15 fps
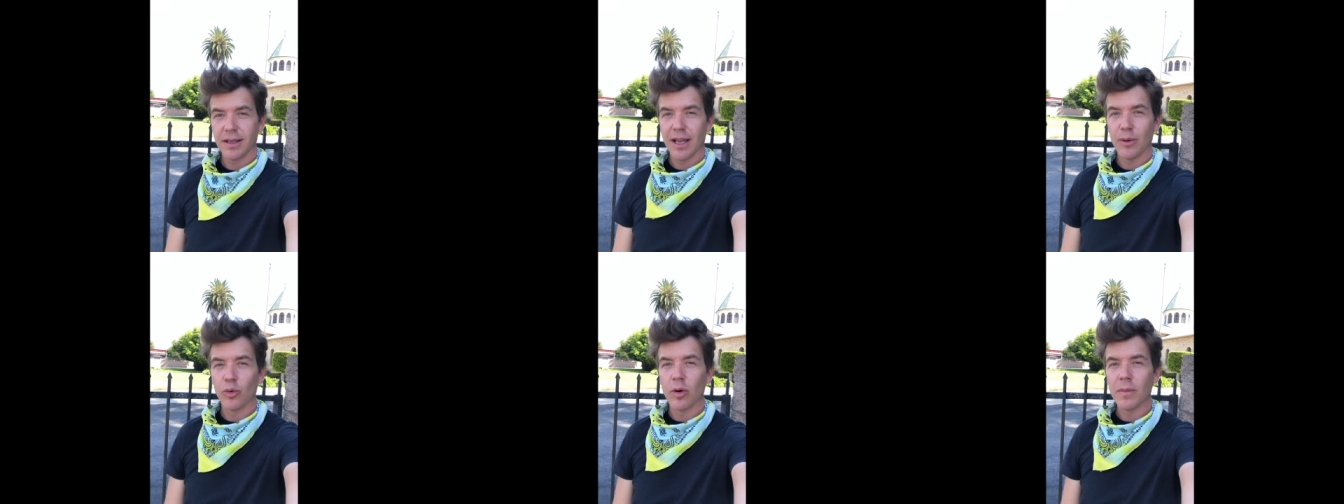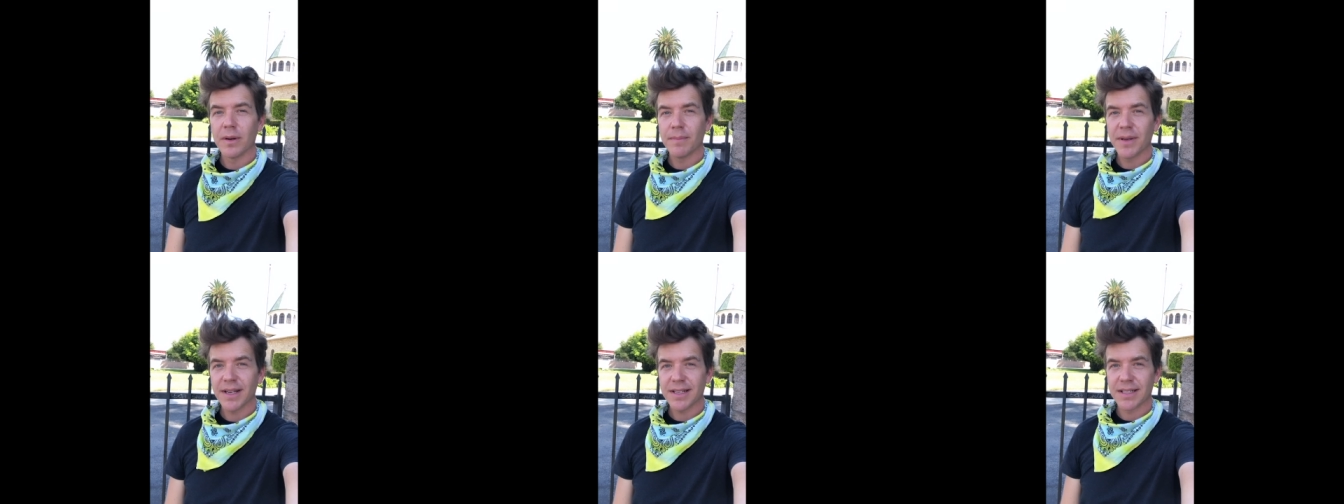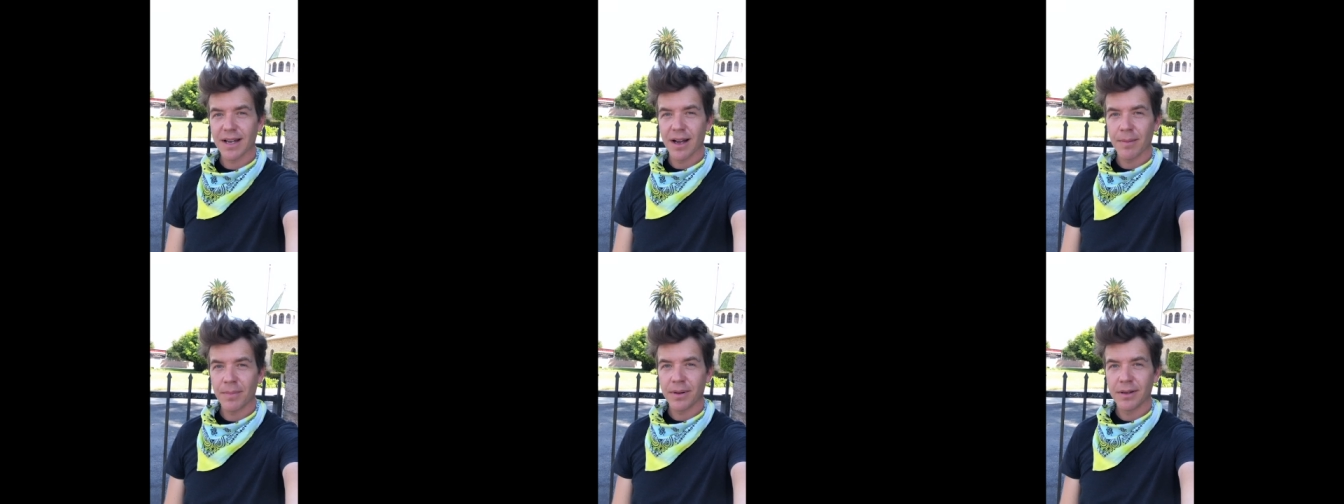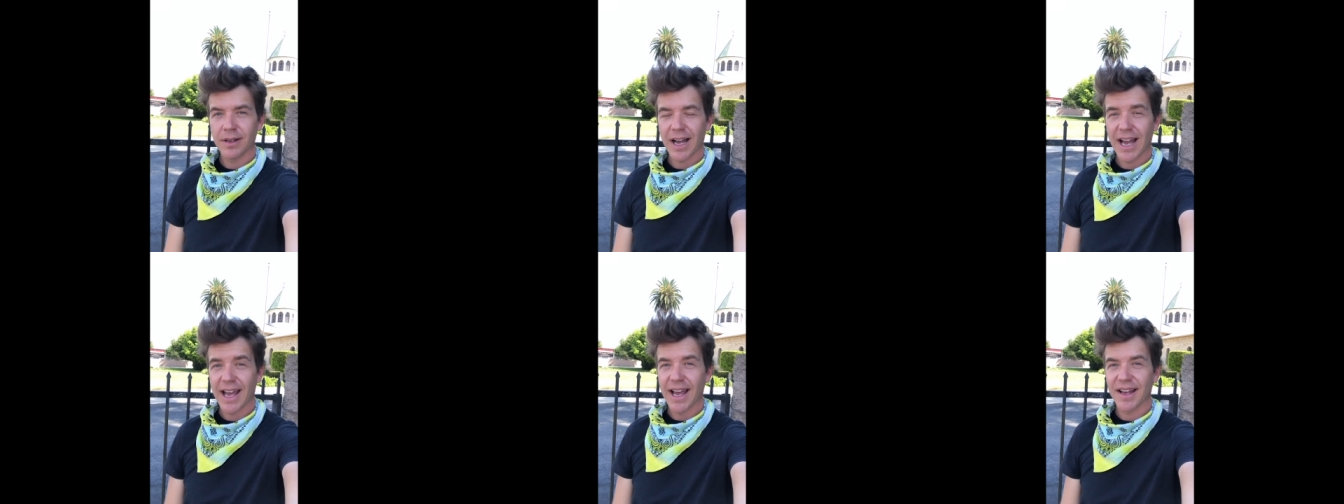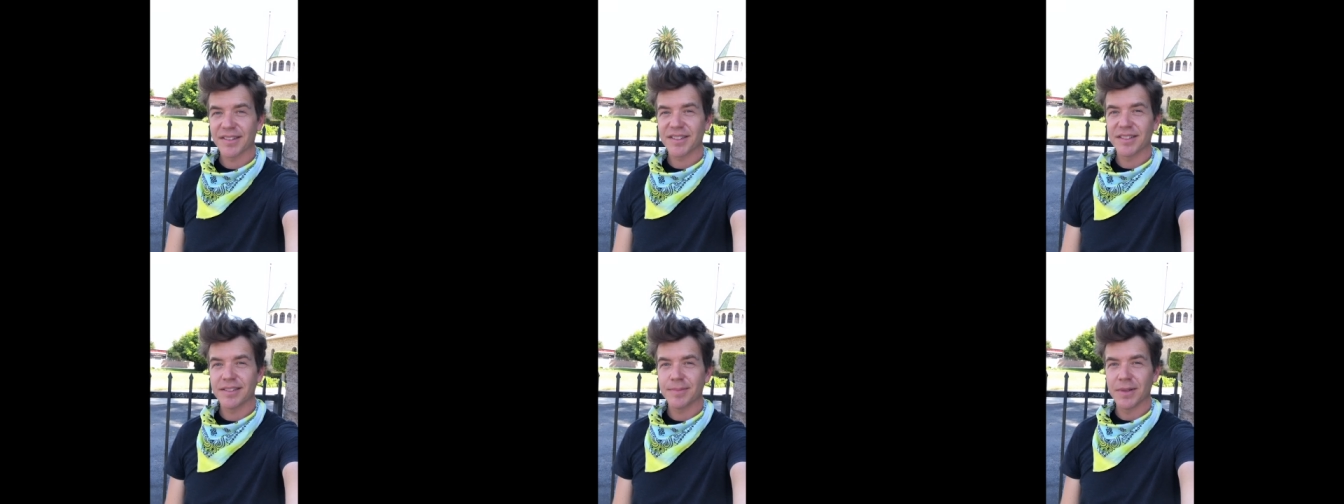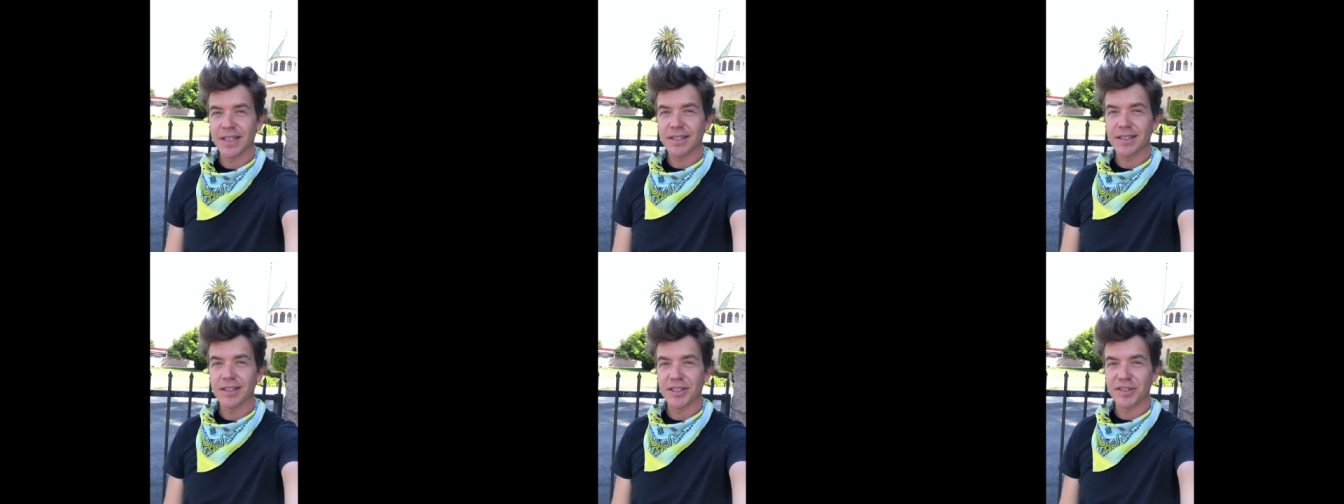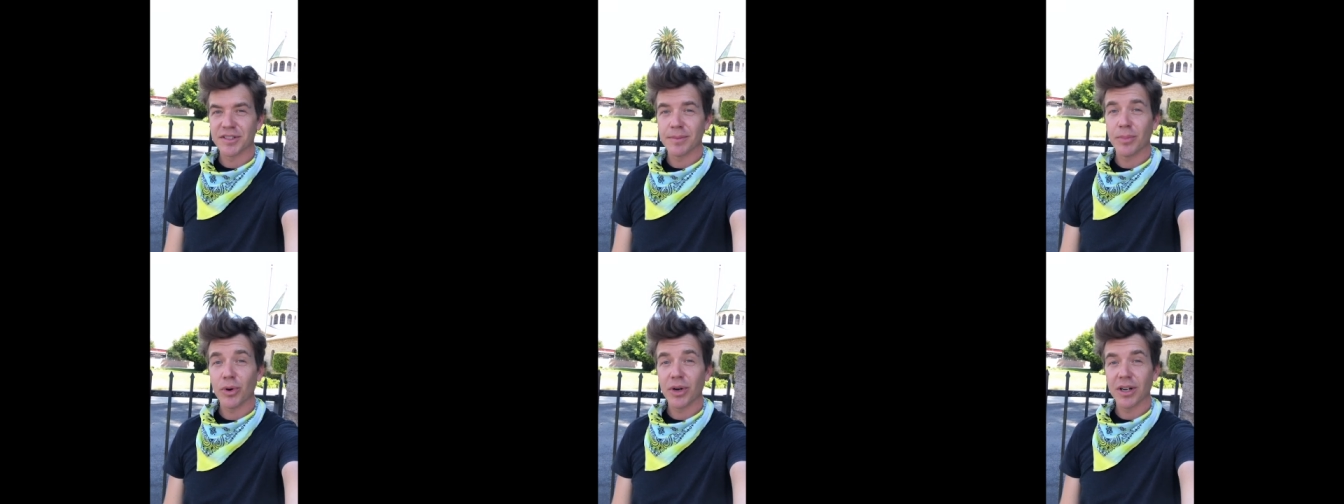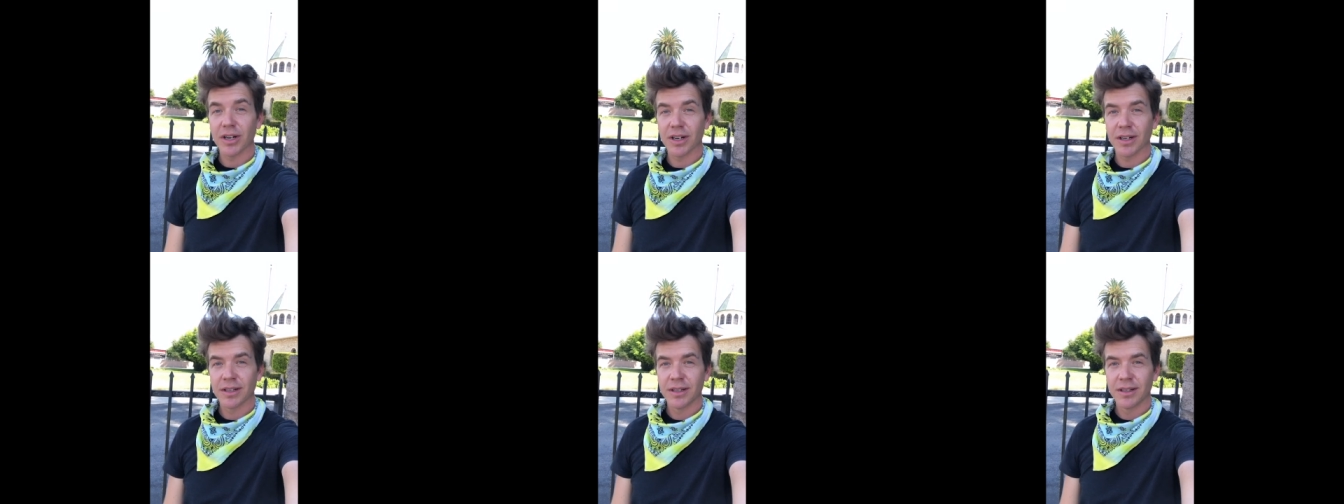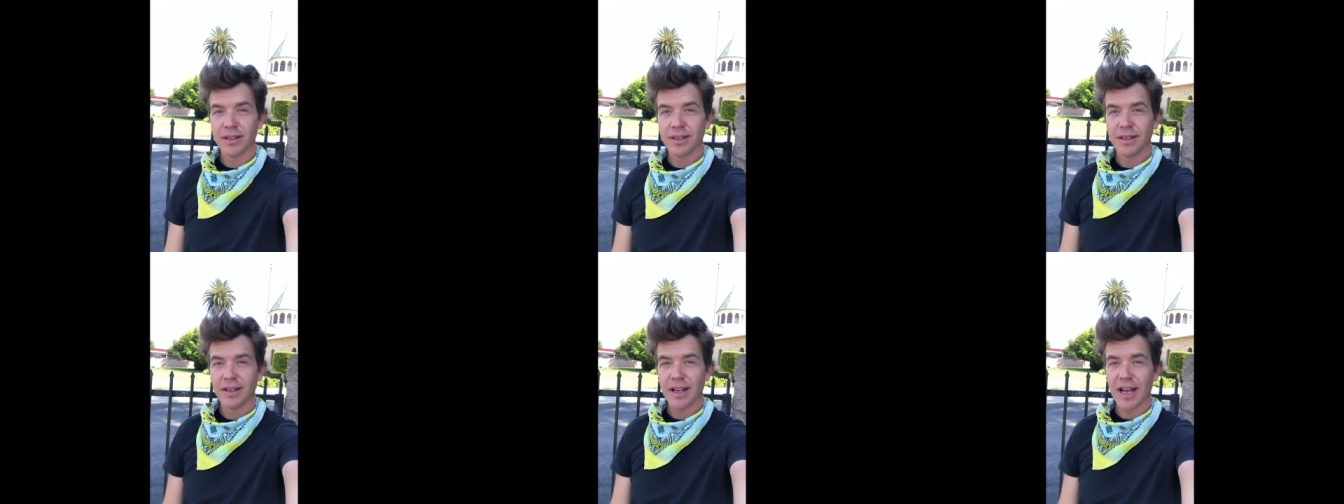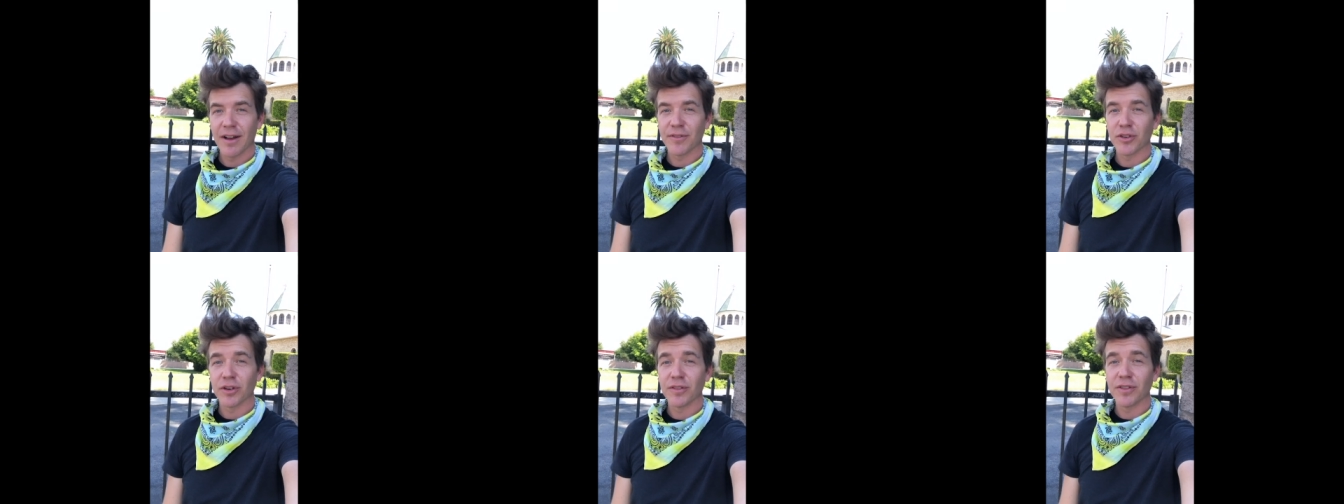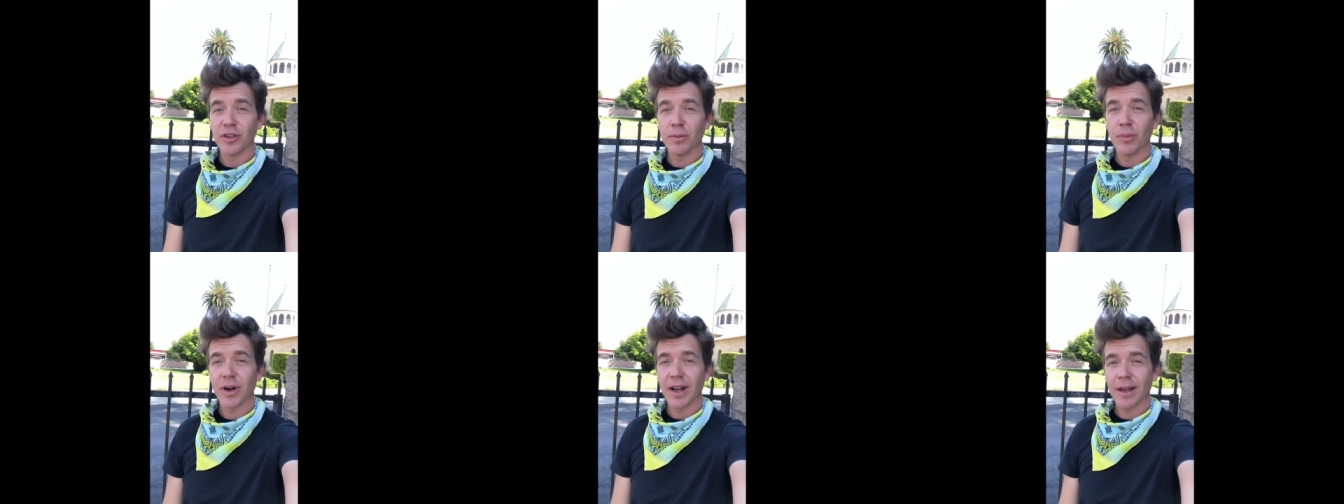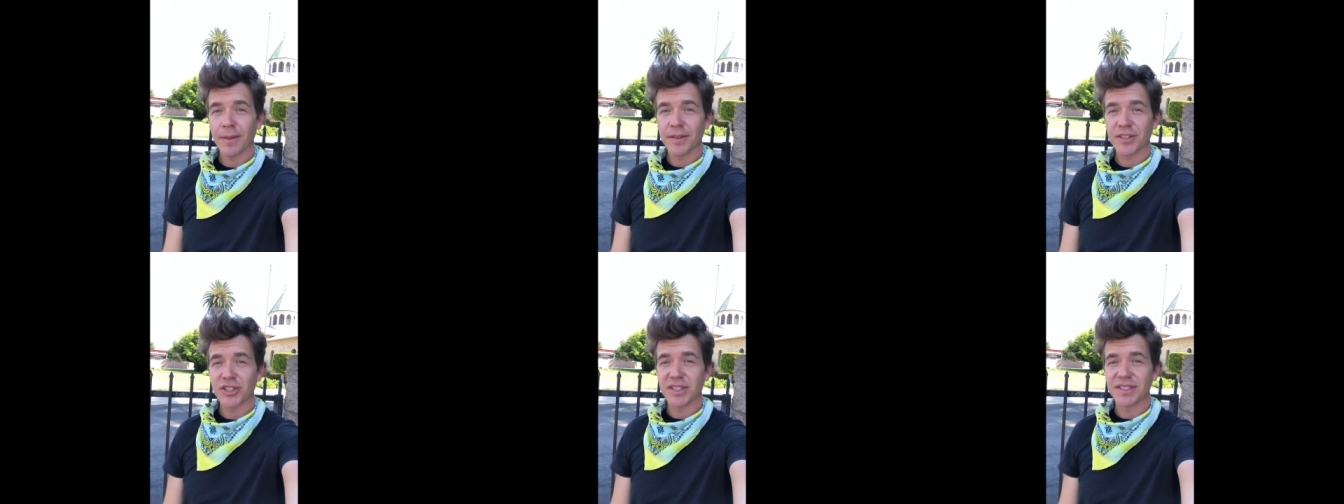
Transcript: A woman picked up. I asked to speak to Lisa Boyer. After a few breaths, she